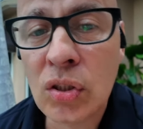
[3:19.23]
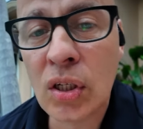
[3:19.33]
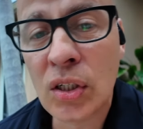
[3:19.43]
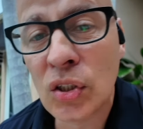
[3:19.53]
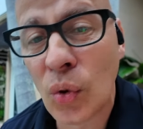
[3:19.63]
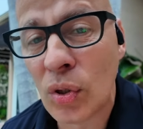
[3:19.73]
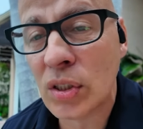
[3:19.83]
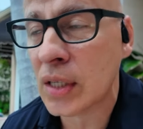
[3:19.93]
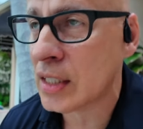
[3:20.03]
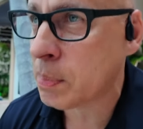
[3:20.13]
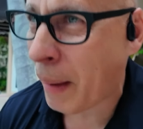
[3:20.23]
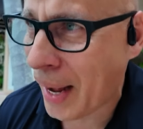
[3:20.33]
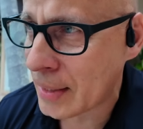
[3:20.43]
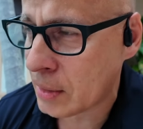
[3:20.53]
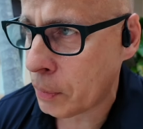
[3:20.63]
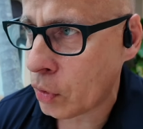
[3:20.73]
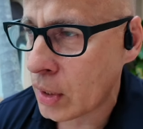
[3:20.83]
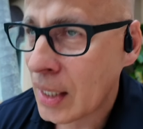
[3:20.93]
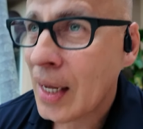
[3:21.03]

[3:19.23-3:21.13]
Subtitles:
to the source as possible.